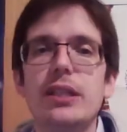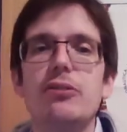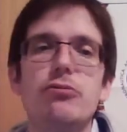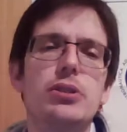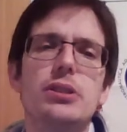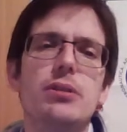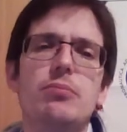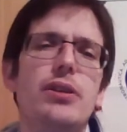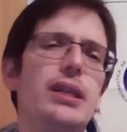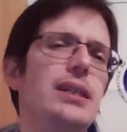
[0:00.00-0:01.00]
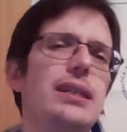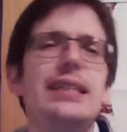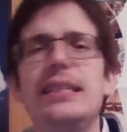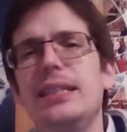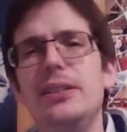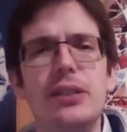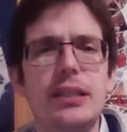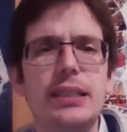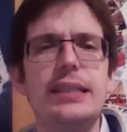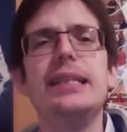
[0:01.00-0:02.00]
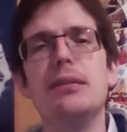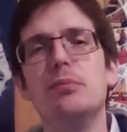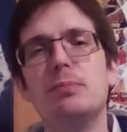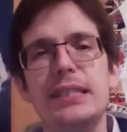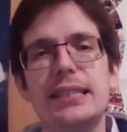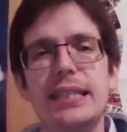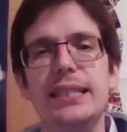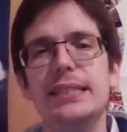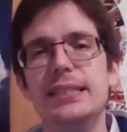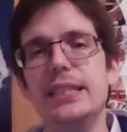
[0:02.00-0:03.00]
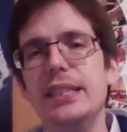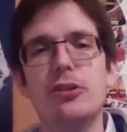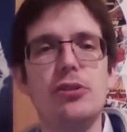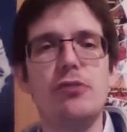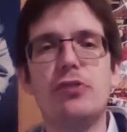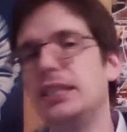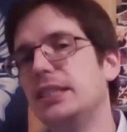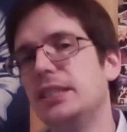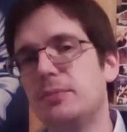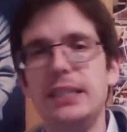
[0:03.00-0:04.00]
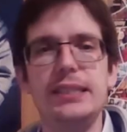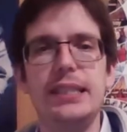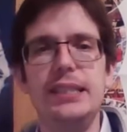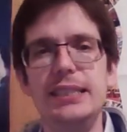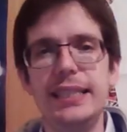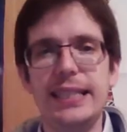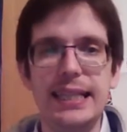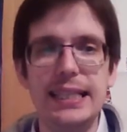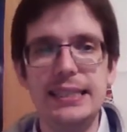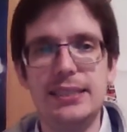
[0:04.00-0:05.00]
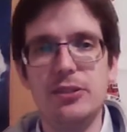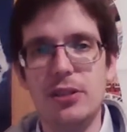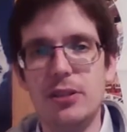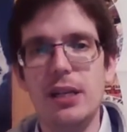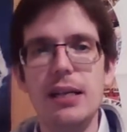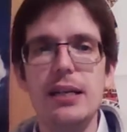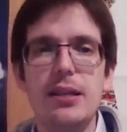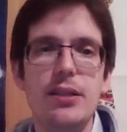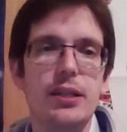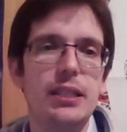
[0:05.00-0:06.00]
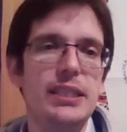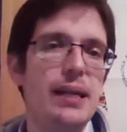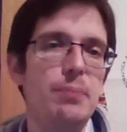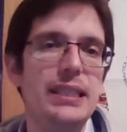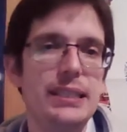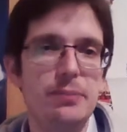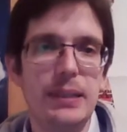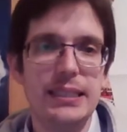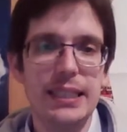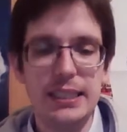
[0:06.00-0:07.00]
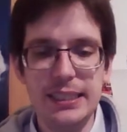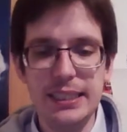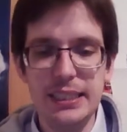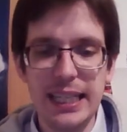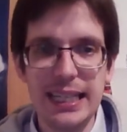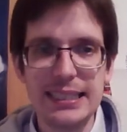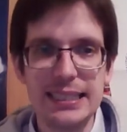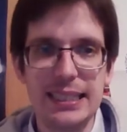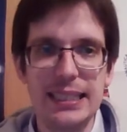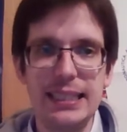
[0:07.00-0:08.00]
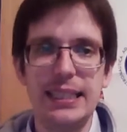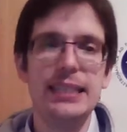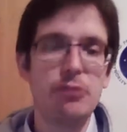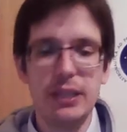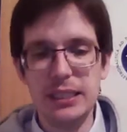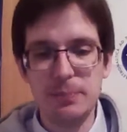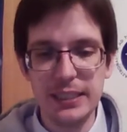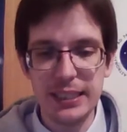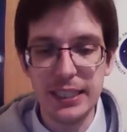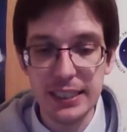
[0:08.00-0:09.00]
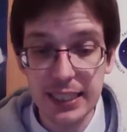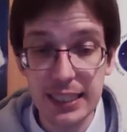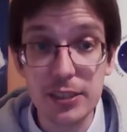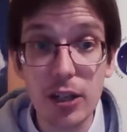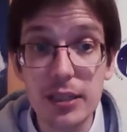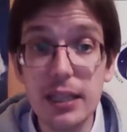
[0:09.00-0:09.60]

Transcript: for example, the United Kingdom Space Agency, or the French Space Agency CNES, or the Japanese Space Agency JAXA, the Israeli Space Agency, and so on.